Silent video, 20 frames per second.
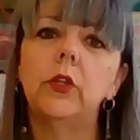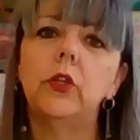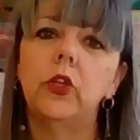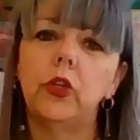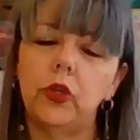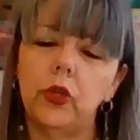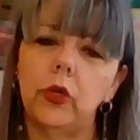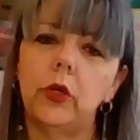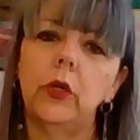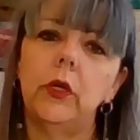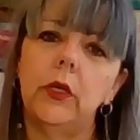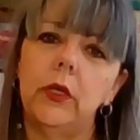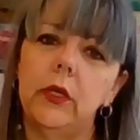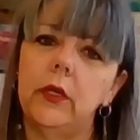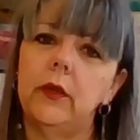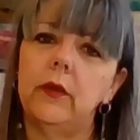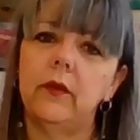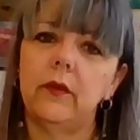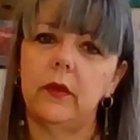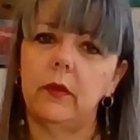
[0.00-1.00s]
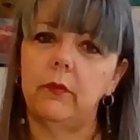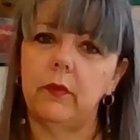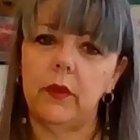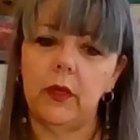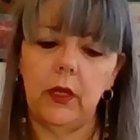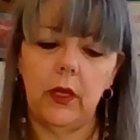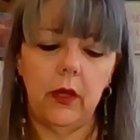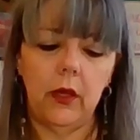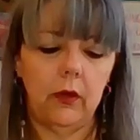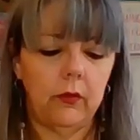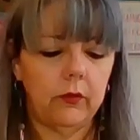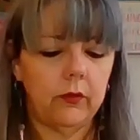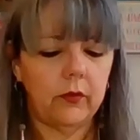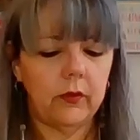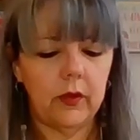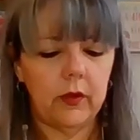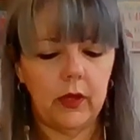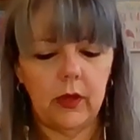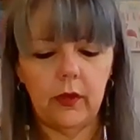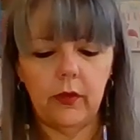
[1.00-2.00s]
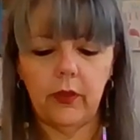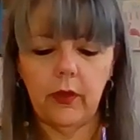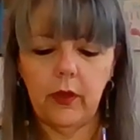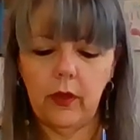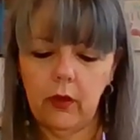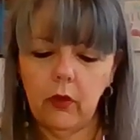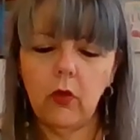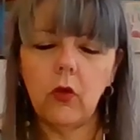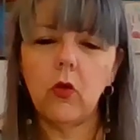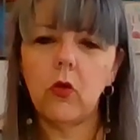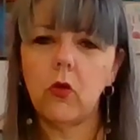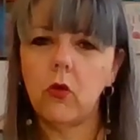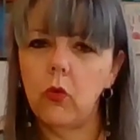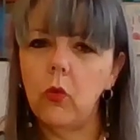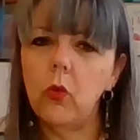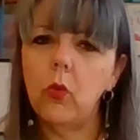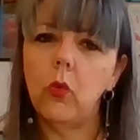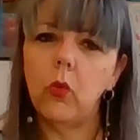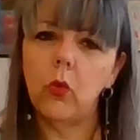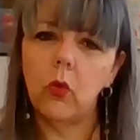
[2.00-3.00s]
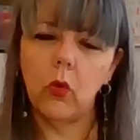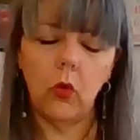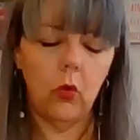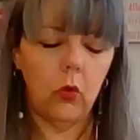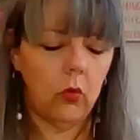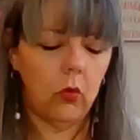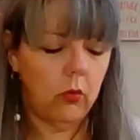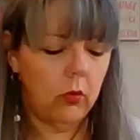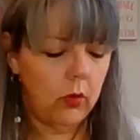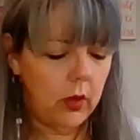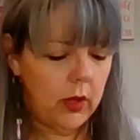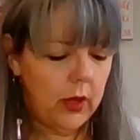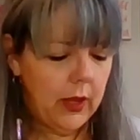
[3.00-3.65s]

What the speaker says: to turn it into something else. And I thought, cool.